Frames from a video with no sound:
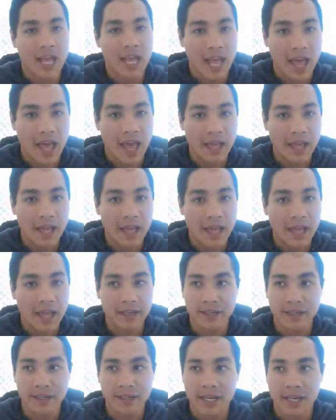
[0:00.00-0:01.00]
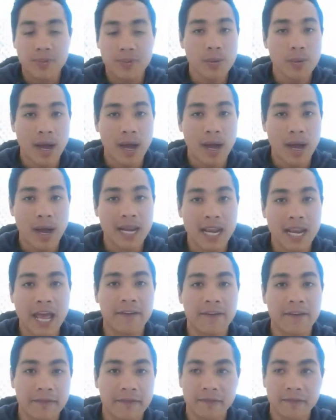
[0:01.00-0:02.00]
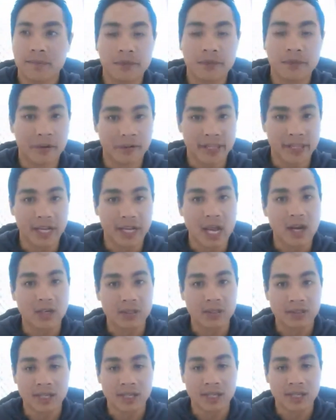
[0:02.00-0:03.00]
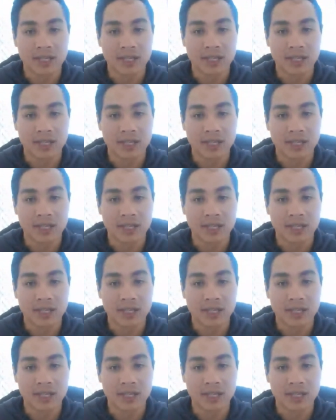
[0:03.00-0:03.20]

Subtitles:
And he put my life before everything else.